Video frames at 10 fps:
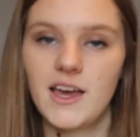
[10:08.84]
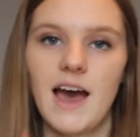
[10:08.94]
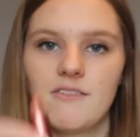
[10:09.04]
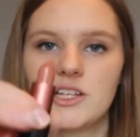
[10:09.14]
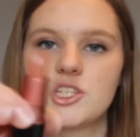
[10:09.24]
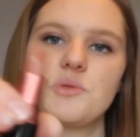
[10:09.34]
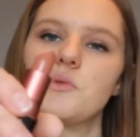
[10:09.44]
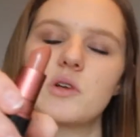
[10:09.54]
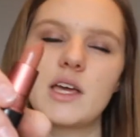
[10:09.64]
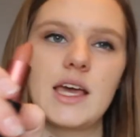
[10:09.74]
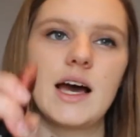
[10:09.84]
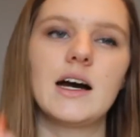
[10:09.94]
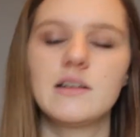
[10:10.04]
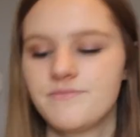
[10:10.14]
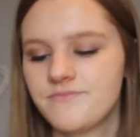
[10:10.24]
I haven't actually worn it
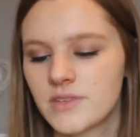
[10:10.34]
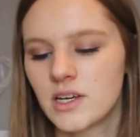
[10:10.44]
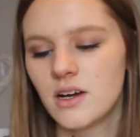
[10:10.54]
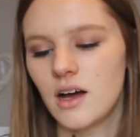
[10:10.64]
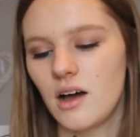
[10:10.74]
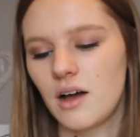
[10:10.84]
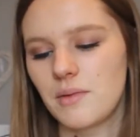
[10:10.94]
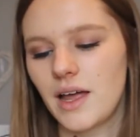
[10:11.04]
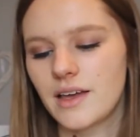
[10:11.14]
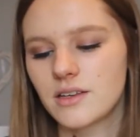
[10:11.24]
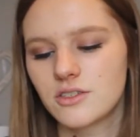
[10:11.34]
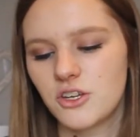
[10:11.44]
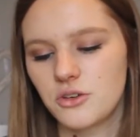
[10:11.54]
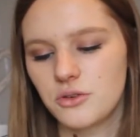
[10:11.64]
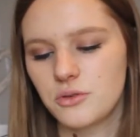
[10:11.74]
yet. I'm like
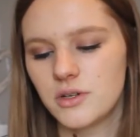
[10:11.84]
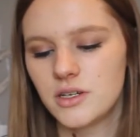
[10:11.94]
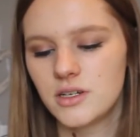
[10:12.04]
too...